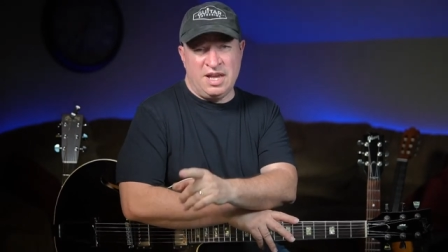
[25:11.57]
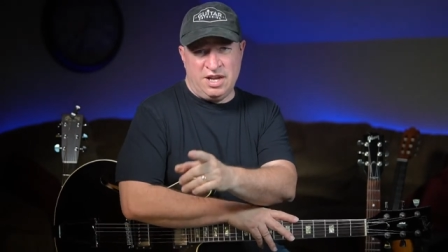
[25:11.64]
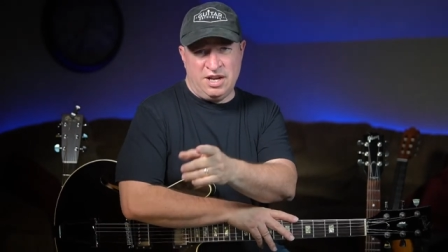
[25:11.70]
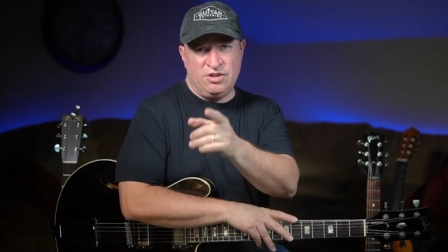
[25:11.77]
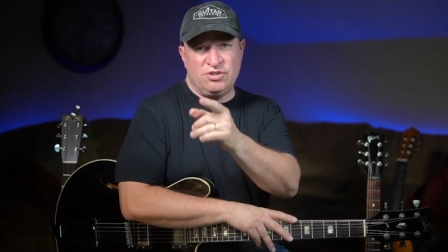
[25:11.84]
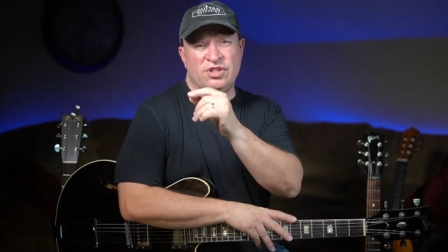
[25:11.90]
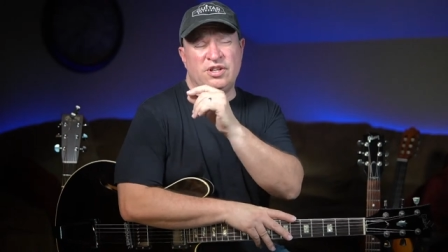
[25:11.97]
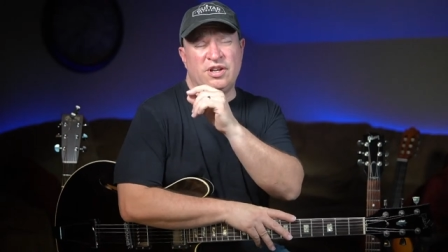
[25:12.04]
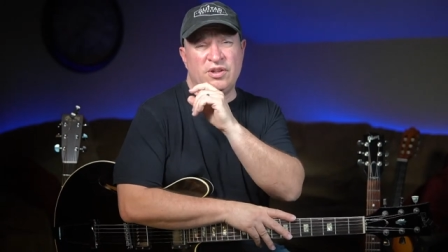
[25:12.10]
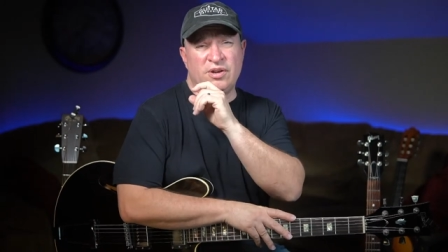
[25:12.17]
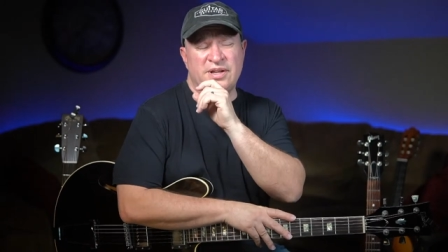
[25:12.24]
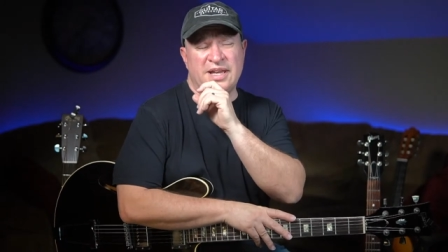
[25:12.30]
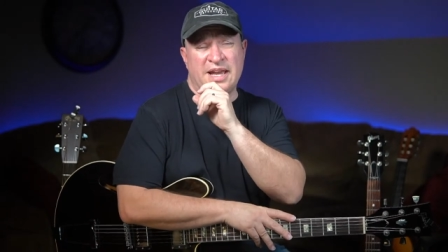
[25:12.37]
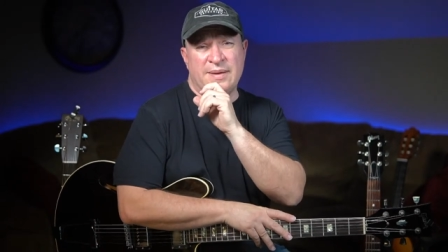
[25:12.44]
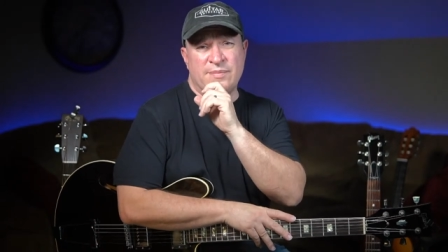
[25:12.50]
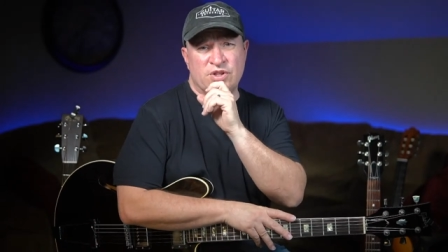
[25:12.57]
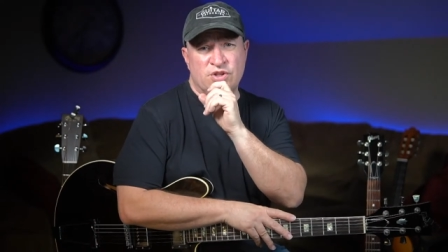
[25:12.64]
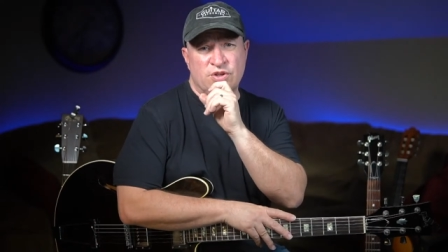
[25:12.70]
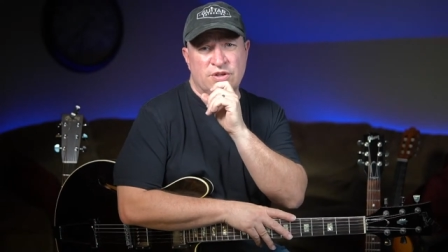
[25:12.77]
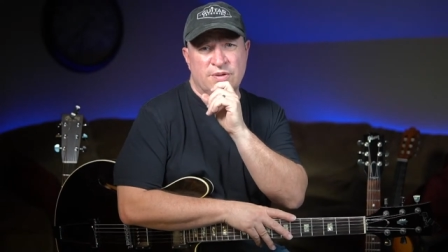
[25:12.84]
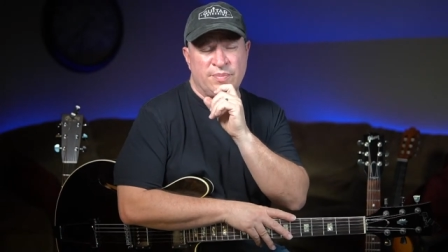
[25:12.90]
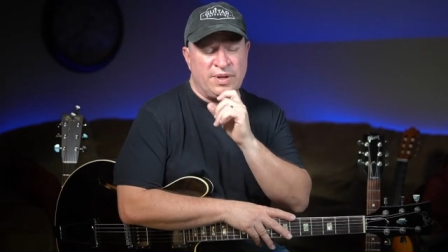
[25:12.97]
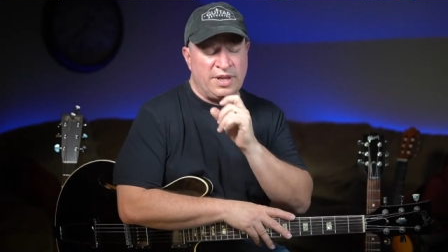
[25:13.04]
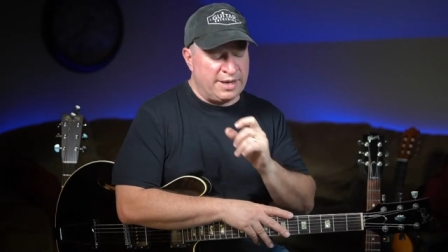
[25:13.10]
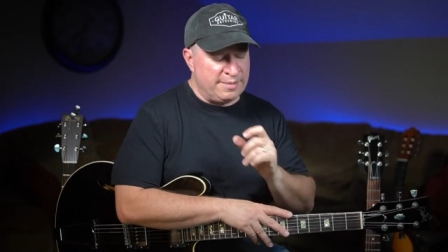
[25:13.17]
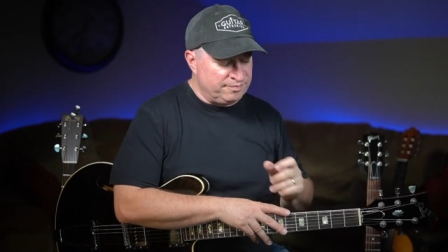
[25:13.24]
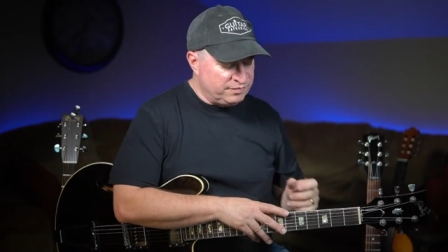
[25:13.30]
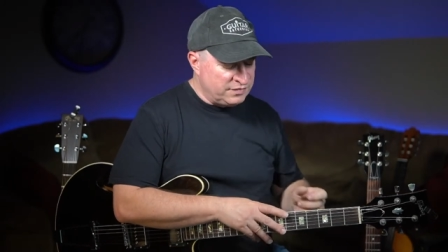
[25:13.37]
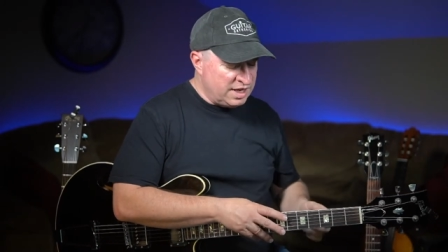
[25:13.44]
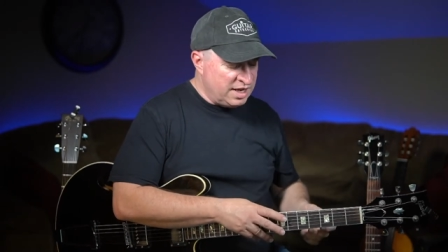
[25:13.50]
Here's another game that you can play
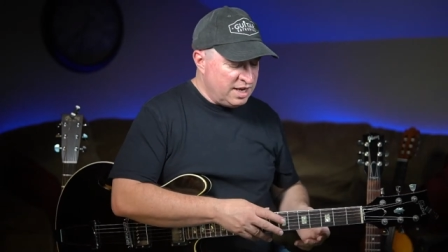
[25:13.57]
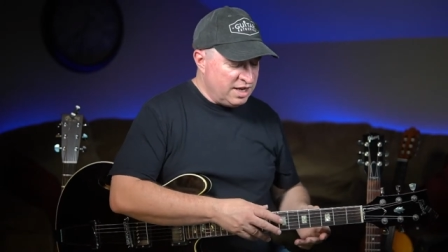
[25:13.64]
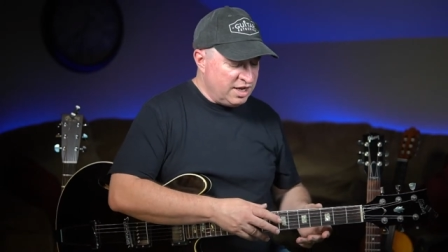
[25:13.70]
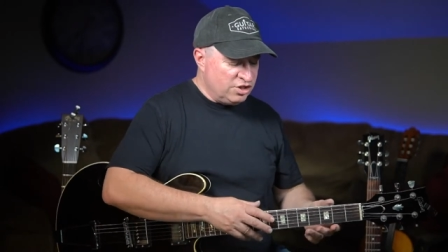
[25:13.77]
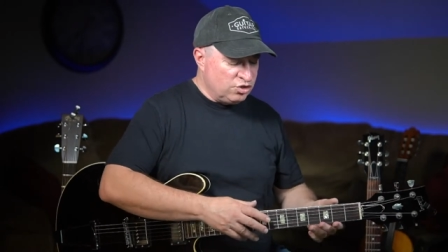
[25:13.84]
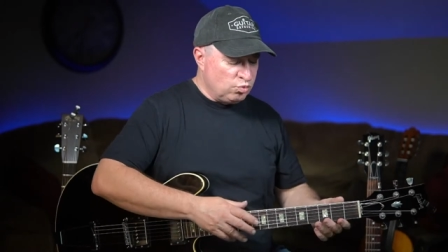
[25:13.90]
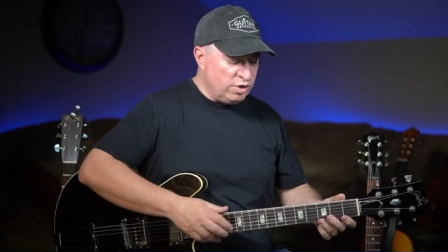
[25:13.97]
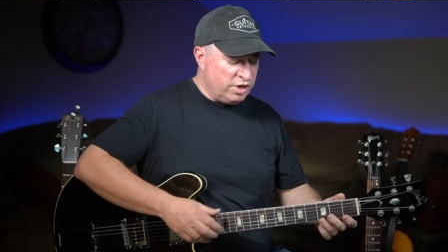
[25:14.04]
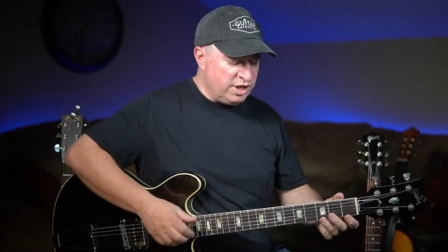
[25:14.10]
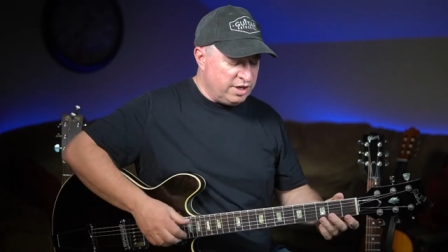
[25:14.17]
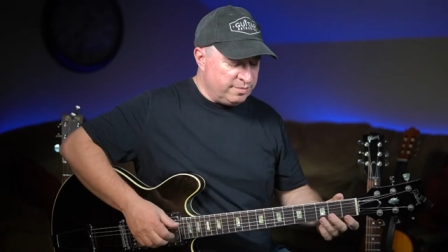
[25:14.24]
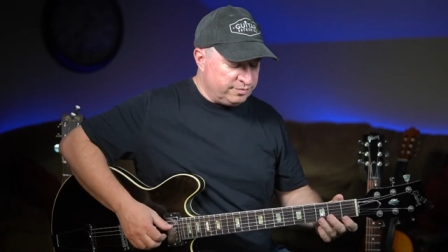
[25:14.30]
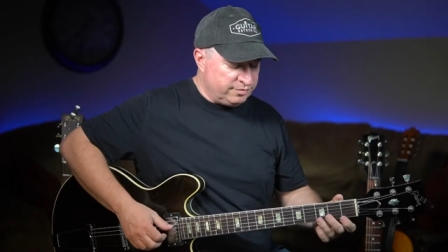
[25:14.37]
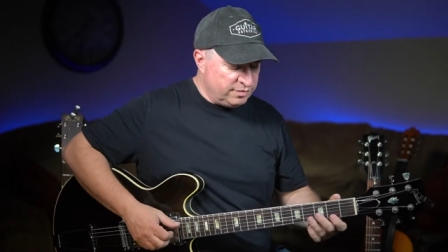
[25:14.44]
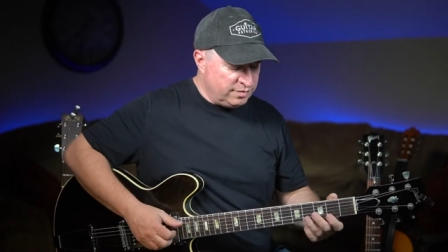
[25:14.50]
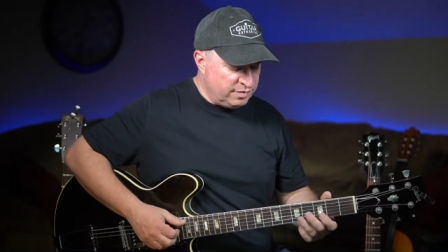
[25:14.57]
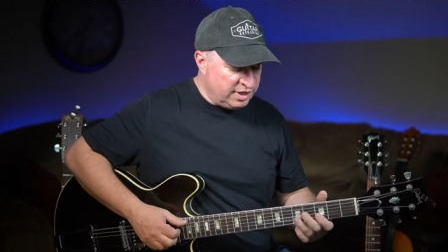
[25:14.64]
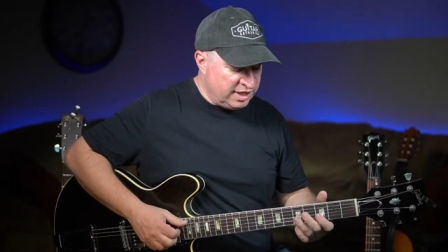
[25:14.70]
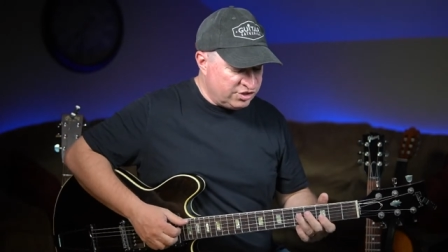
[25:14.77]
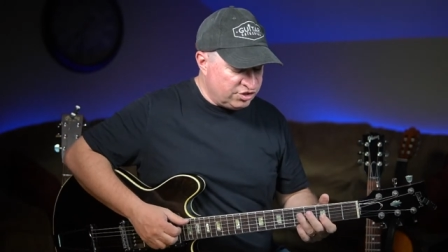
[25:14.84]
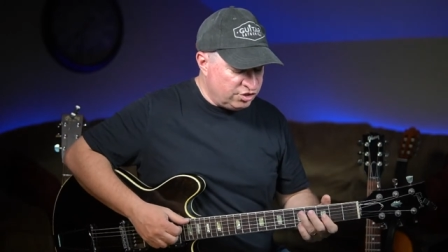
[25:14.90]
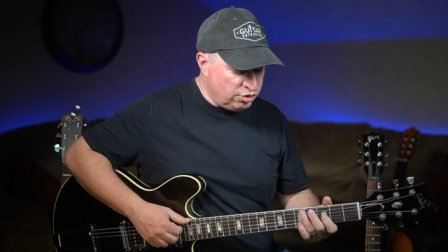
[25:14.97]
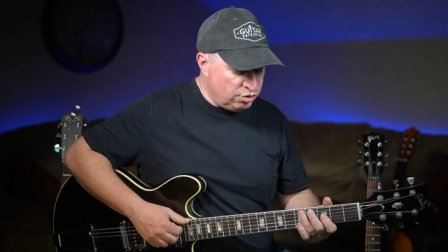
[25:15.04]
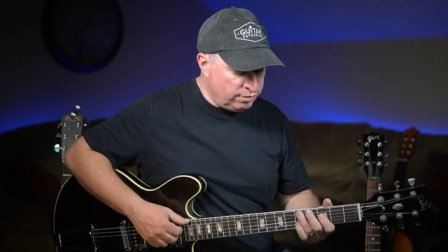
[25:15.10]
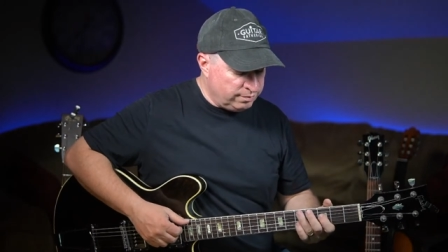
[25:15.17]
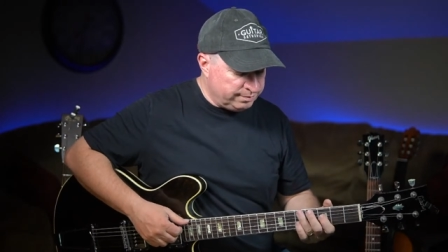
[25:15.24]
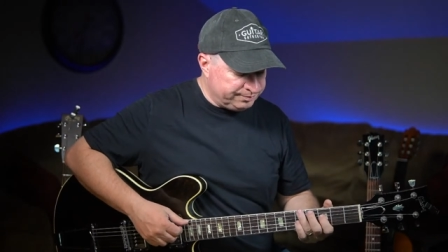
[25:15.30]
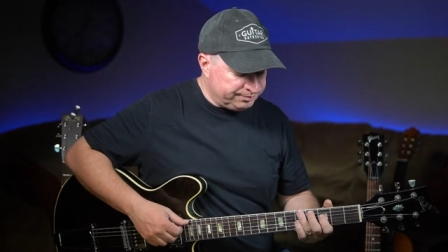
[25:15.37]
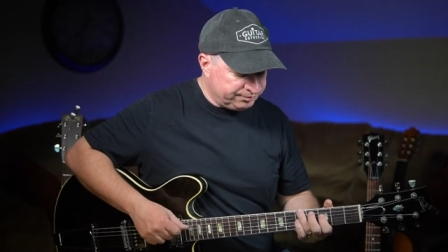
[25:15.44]
is we're gonna, let's do,